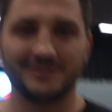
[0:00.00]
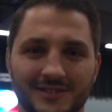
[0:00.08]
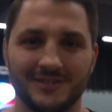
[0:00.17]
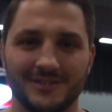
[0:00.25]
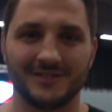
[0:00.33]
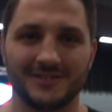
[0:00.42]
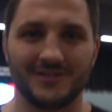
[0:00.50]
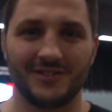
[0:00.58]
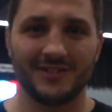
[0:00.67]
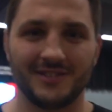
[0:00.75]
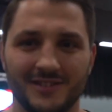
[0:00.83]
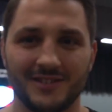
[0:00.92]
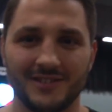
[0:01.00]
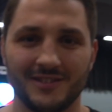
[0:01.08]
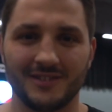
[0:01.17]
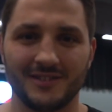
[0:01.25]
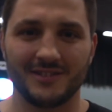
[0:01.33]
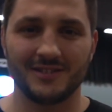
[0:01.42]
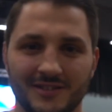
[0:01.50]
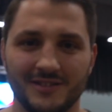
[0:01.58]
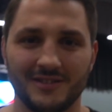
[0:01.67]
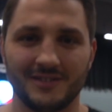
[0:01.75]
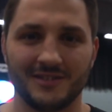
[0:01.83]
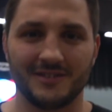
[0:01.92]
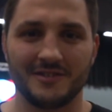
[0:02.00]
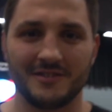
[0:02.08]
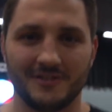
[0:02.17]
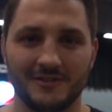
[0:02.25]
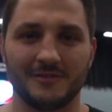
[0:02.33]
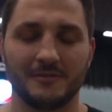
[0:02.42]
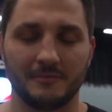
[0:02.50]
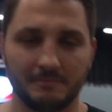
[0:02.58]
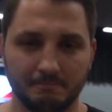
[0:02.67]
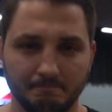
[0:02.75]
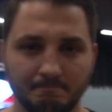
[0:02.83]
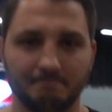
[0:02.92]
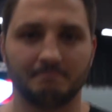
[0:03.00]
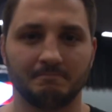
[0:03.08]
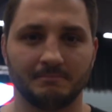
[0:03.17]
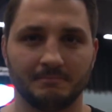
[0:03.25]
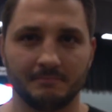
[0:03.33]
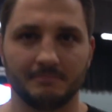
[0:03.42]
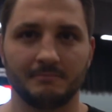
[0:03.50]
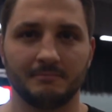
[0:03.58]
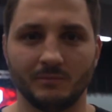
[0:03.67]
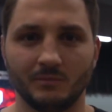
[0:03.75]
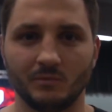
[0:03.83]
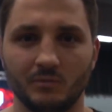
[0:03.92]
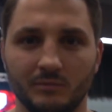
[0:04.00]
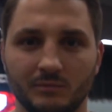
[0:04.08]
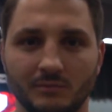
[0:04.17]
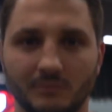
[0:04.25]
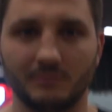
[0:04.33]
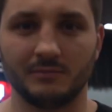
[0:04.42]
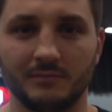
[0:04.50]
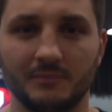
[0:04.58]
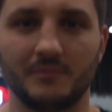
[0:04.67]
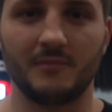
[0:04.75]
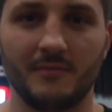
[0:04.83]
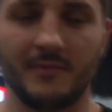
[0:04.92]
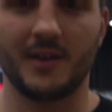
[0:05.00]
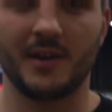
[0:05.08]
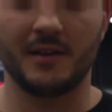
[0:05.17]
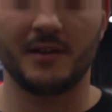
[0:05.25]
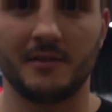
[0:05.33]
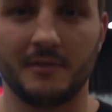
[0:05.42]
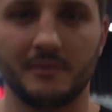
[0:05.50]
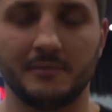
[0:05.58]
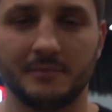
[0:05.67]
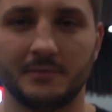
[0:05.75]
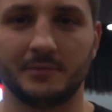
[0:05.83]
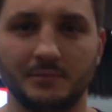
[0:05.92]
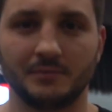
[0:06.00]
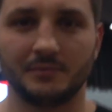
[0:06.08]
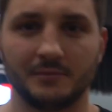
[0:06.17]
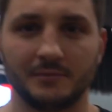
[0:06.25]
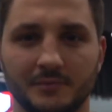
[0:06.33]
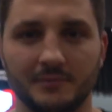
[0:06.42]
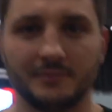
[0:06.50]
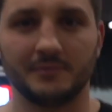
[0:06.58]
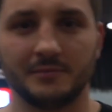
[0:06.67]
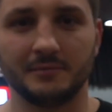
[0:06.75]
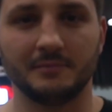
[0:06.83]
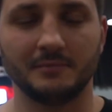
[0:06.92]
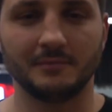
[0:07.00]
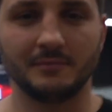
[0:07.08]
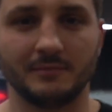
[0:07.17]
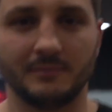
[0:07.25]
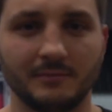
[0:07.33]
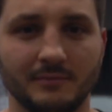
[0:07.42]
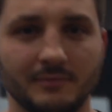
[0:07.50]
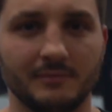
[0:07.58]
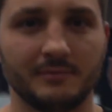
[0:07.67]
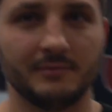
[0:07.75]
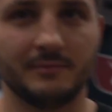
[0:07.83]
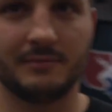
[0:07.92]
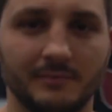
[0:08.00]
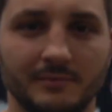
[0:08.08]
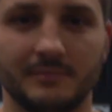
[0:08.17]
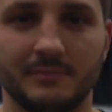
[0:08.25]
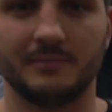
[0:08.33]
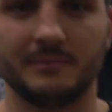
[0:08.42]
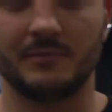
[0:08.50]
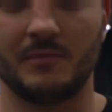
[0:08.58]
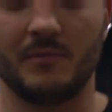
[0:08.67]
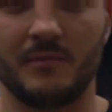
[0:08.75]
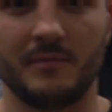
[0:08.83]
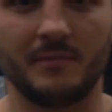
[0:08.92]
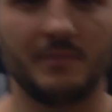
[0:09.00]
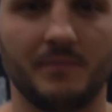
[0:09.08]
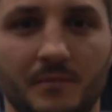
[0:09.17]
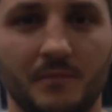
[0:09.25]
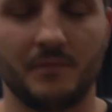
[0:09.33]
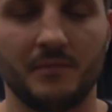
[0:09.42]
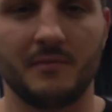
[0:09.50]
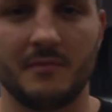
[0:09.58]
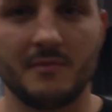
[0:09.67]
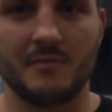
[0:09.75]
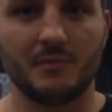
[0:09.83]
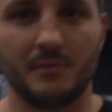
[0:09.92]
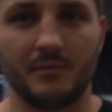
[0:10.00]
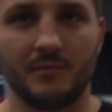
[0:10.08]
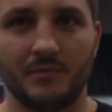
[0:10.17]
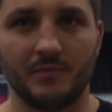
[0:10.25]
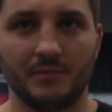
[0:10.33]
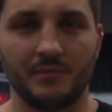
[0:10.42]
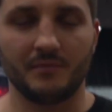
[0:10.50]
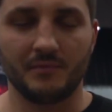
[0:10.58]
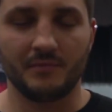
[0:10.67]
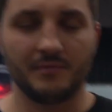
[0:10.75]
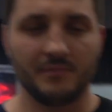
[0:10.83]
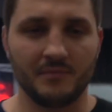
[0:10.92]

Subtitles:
Talk about just your path through being a business owner, whether that's the Best Wrestler, you know, 10 times grit. So I just want you to talk about that and your passion for that, and what you feel like you gained from that as a person, or how you've grown through those processes.